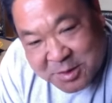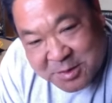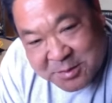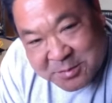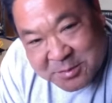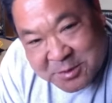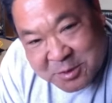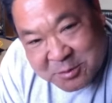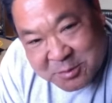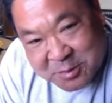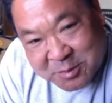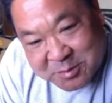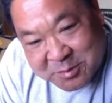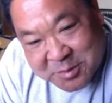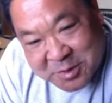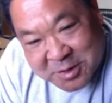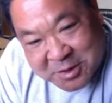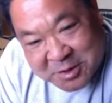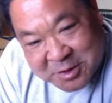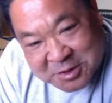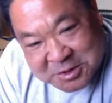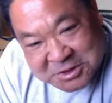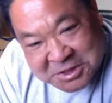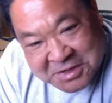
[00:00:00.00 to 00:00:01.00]
a little bit
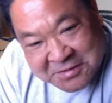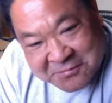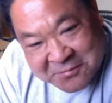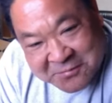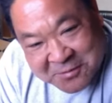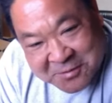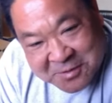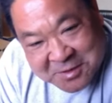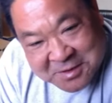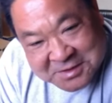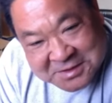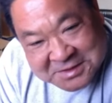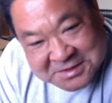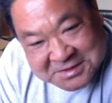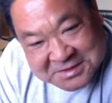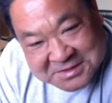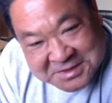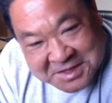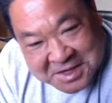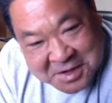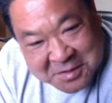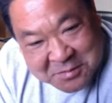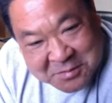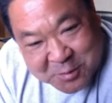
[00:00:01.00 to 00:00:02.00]
bigger chamfer on the
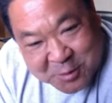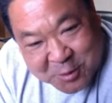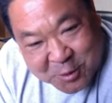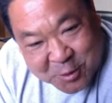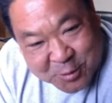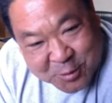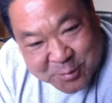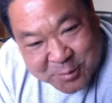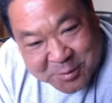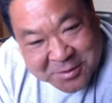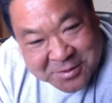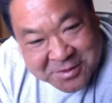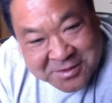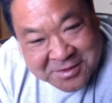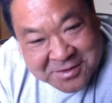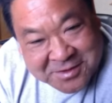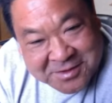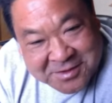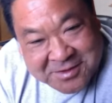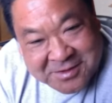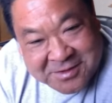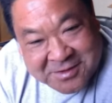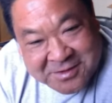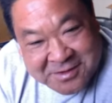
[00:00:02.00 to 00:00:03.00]
second barb.
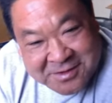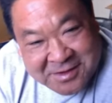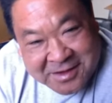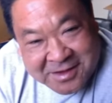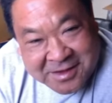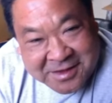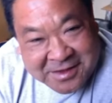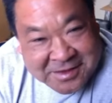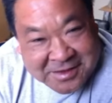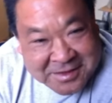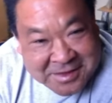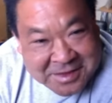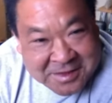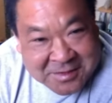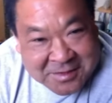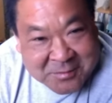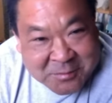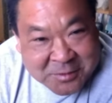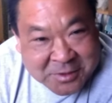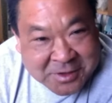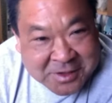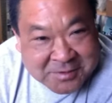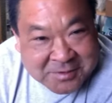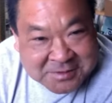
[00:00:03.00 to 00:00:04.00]
And
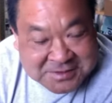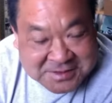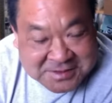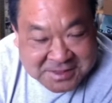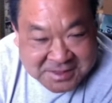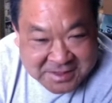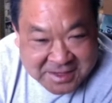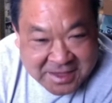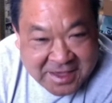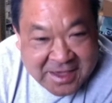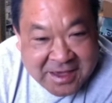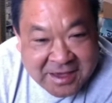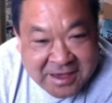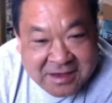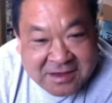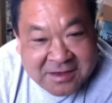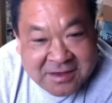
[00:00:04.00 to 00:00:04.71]
Willy was like, yeah.